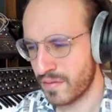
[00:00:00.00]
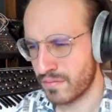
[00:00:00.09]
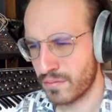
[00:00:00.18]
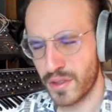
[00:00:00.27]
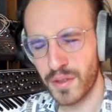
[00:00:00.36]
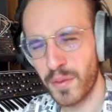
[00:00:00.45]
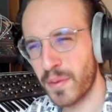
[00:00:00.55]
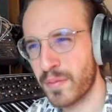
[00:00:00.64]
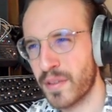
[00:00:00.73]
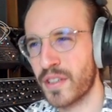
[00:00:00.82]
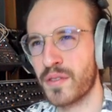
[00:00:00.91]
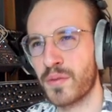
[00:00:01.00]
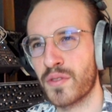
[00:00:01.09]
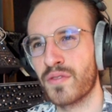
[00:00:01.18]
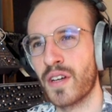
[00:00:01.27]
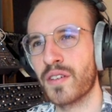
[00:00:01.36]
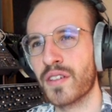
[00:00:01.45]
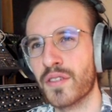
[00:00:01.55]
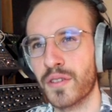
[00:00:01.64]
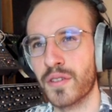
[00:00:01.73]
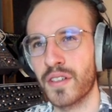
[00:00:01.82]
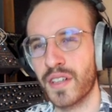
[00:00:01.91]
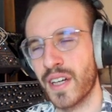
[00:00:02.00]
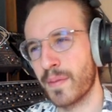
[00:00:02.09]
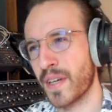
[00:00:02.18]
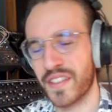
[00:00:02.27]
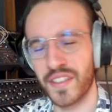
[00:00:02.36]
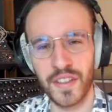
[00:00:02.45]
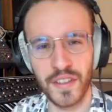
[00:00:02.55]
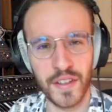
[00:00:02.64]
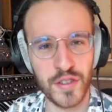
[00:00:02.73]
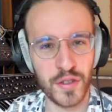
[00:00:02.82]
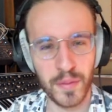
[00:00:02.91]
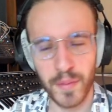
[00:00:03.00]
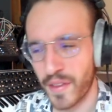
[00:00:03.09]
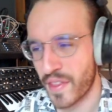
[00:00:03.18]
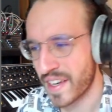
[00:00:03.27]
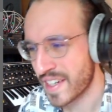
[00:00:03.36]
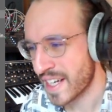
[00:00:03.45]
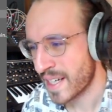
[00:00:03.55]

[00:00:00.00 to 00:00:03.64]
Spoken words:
presumably because it was found in New York. I'm actually not that sure about that.